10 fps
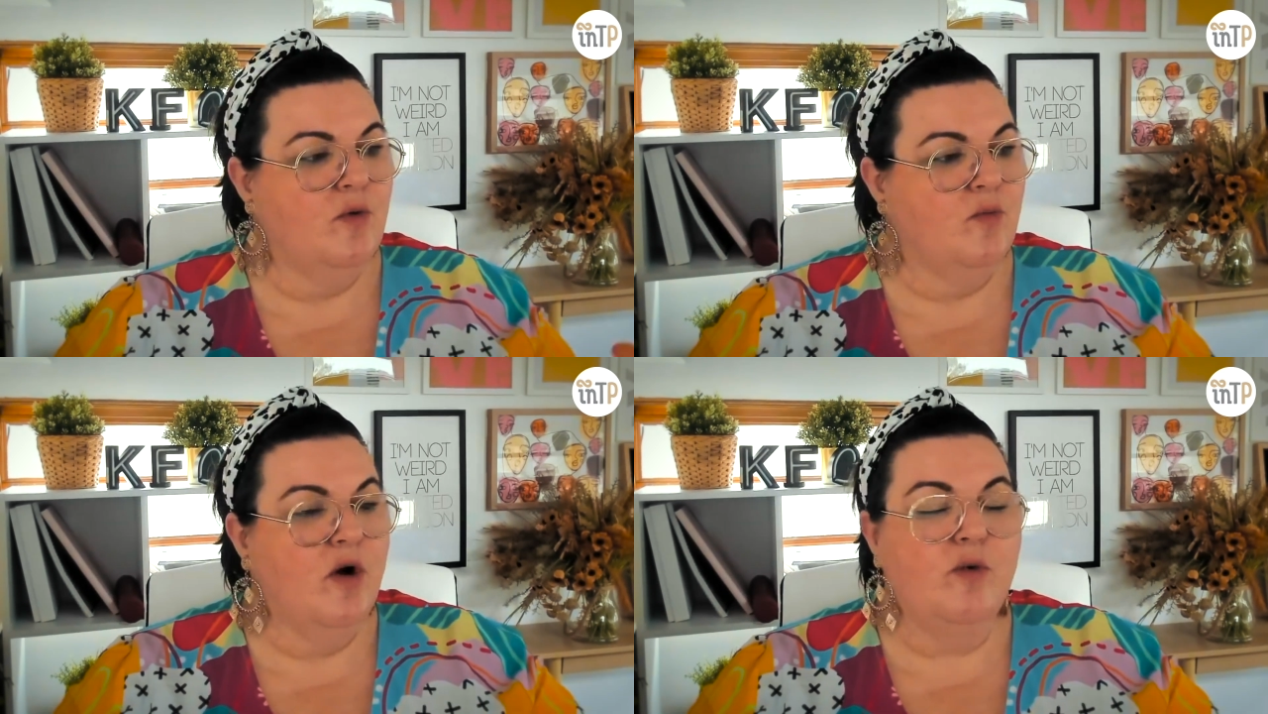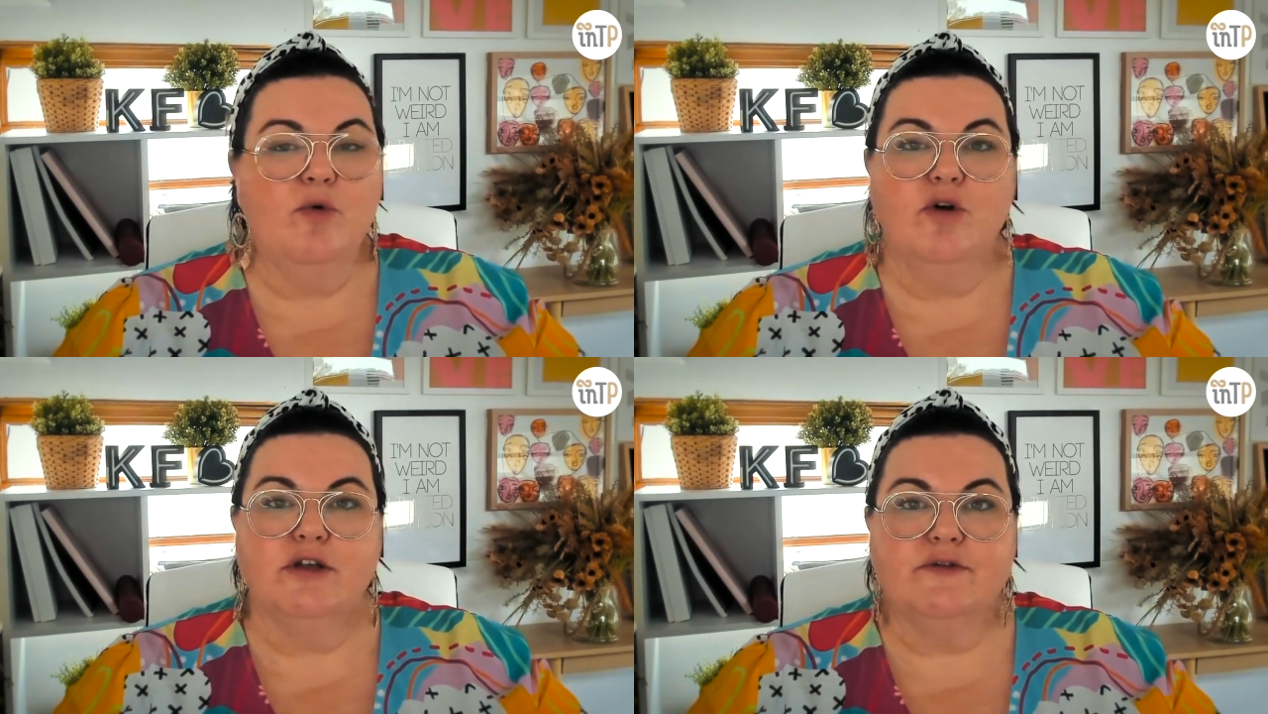What
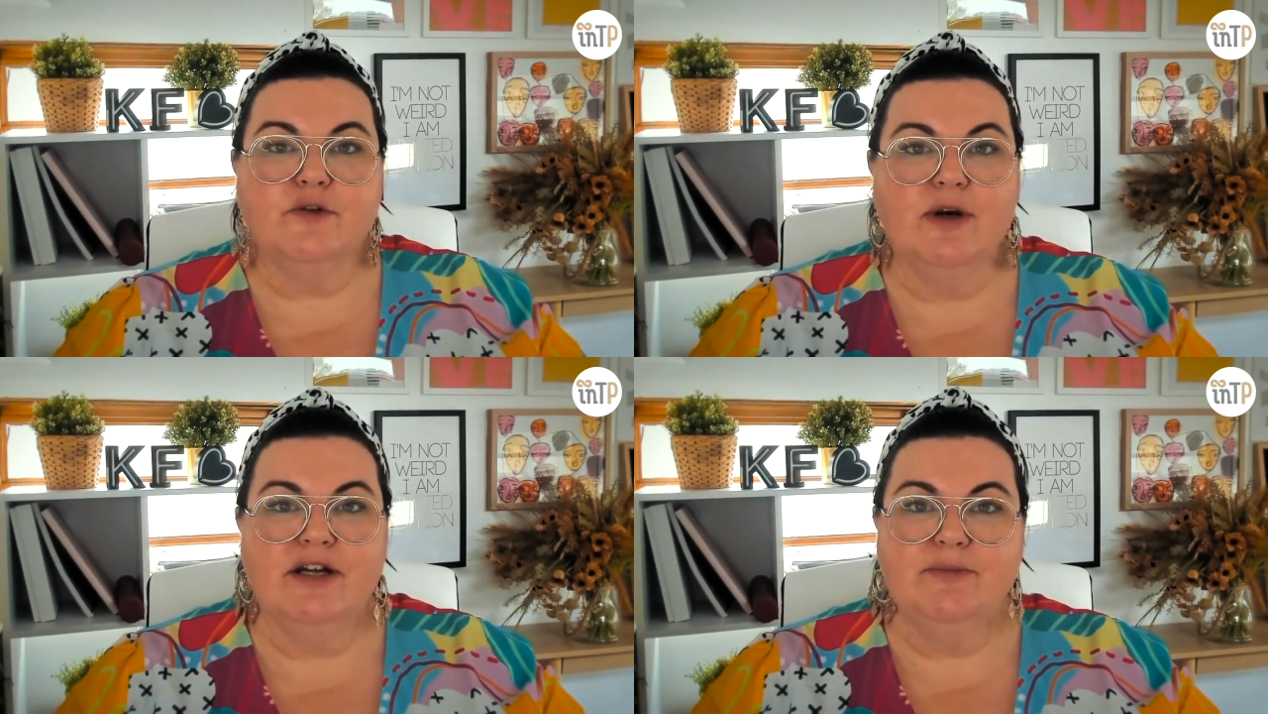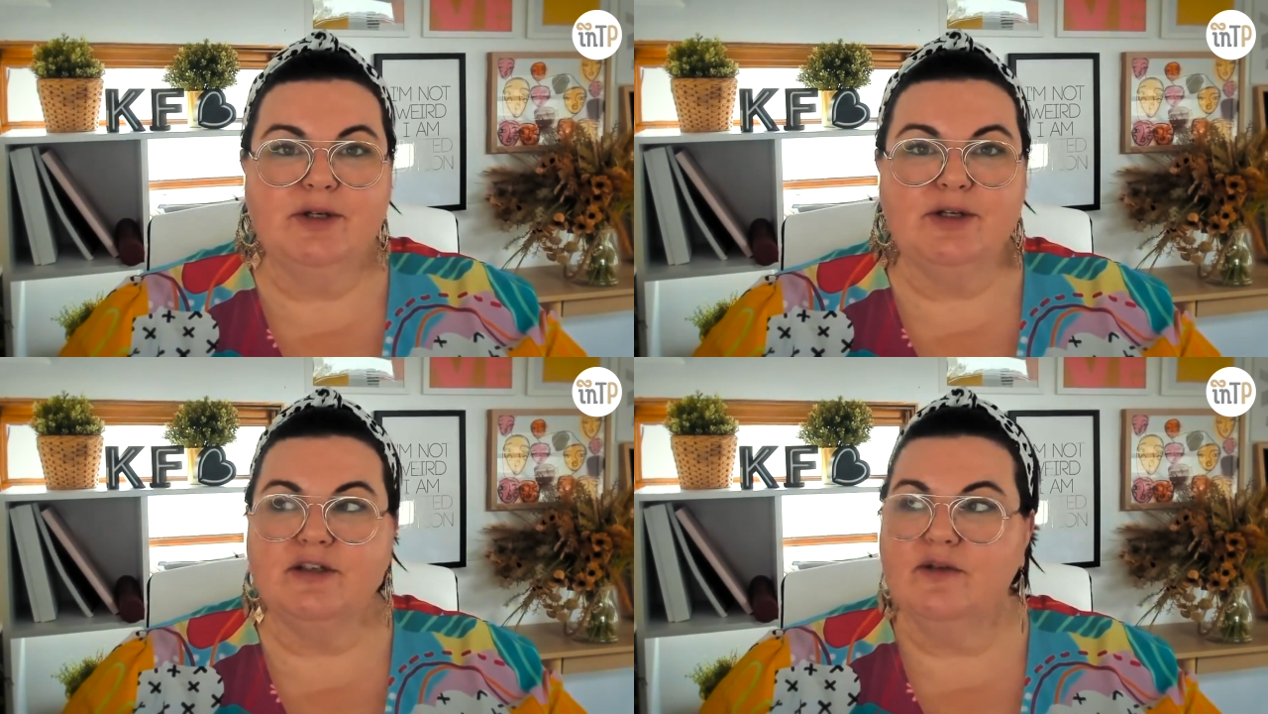works for one
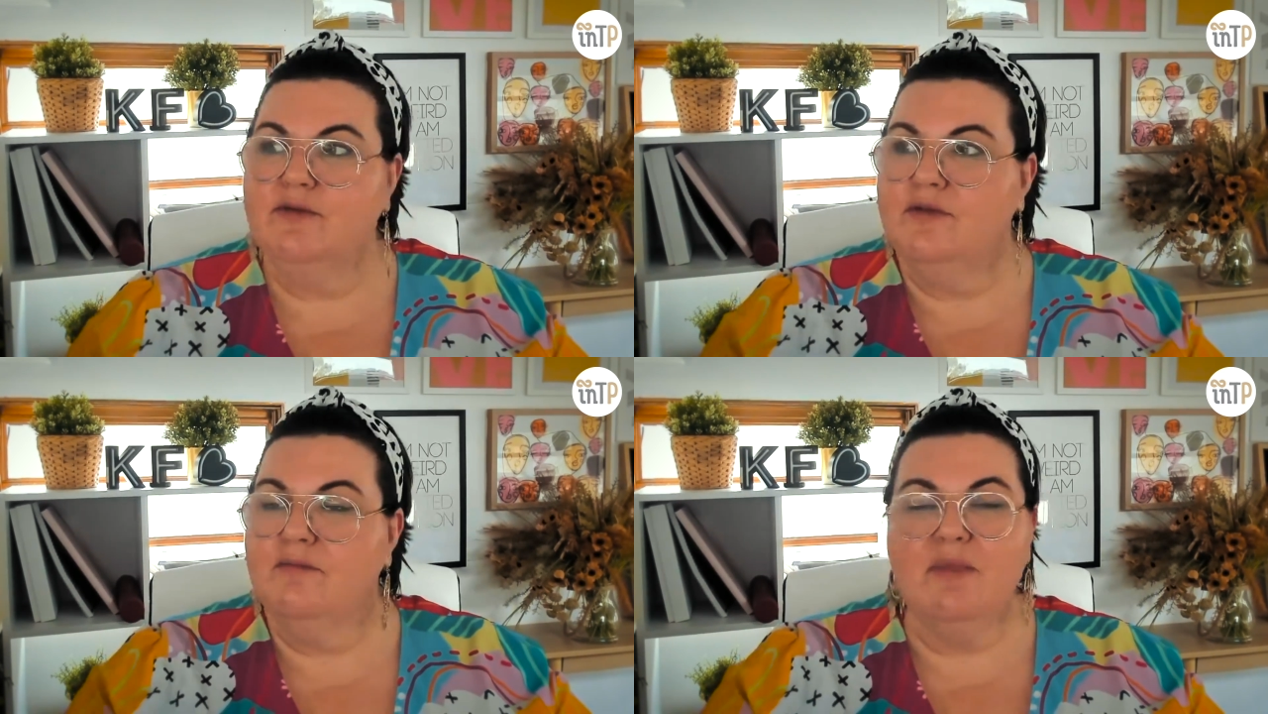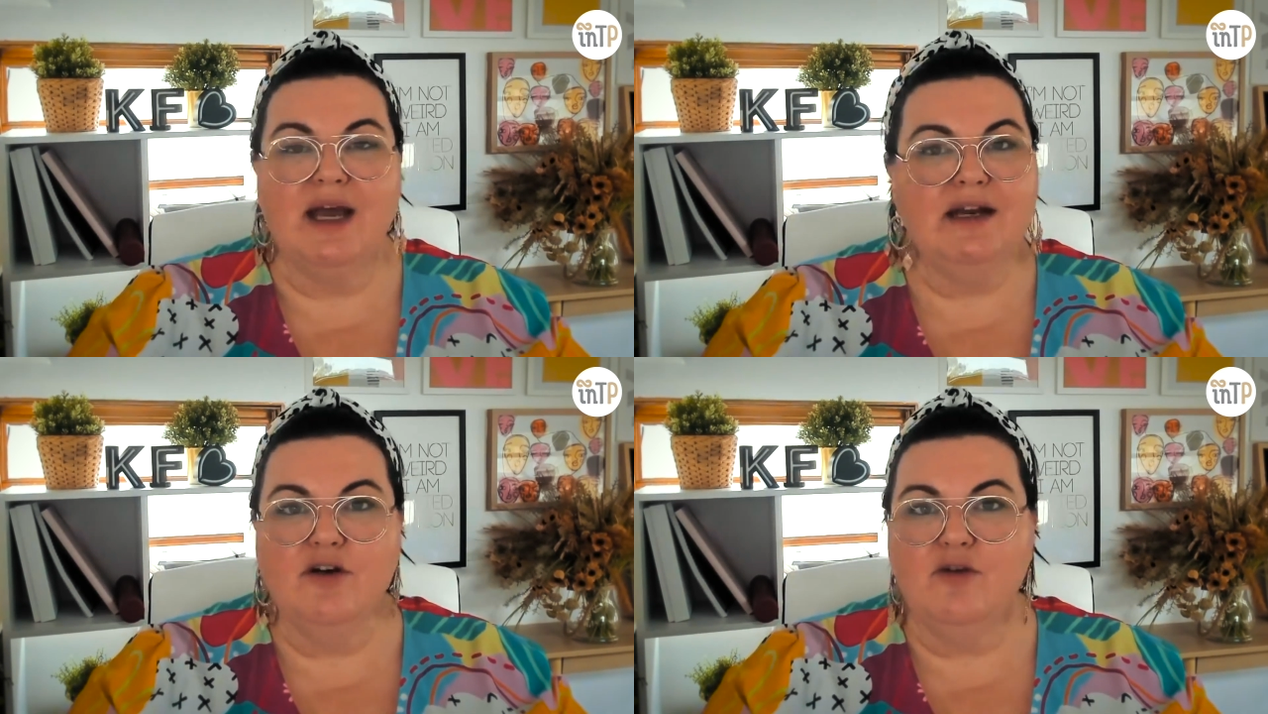person
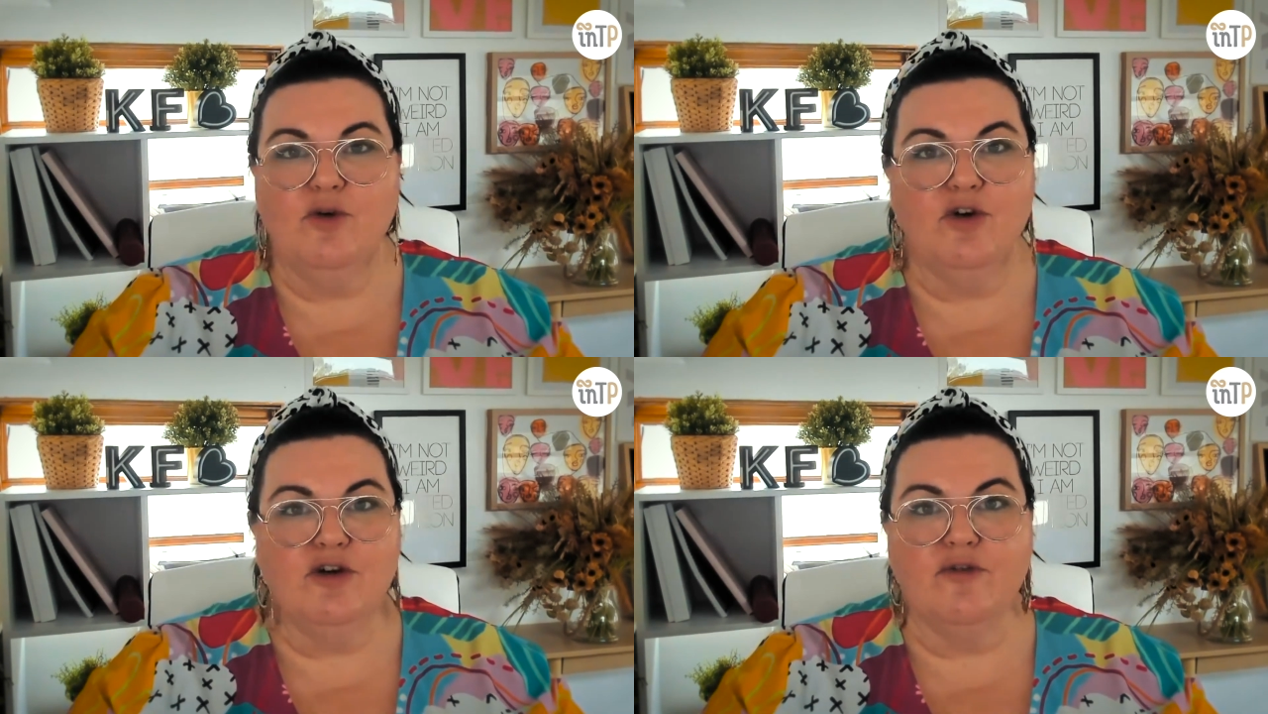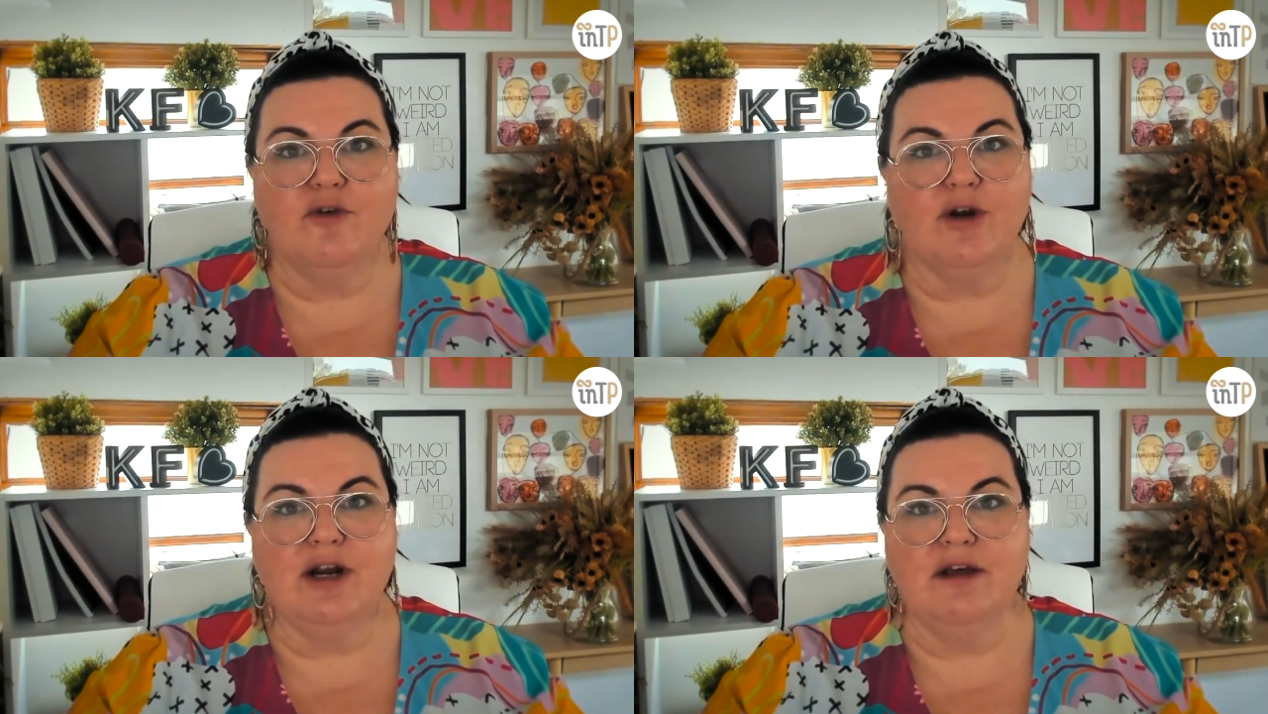may not work
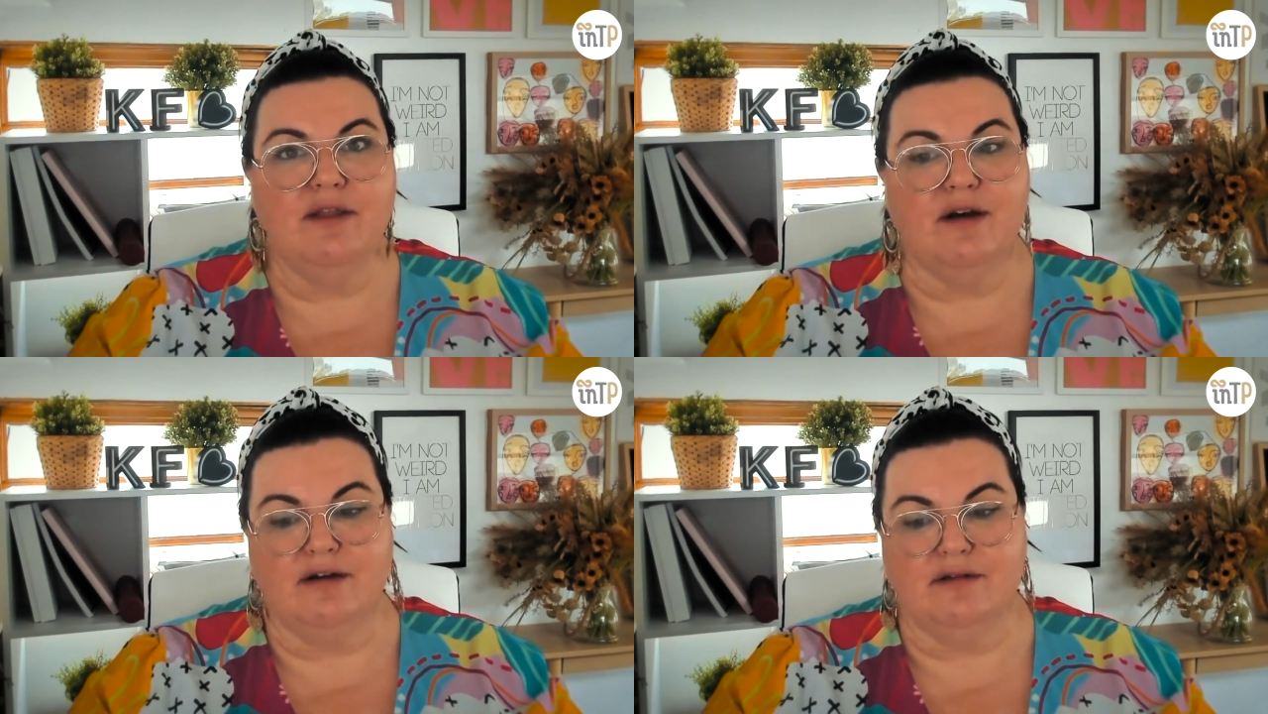for another.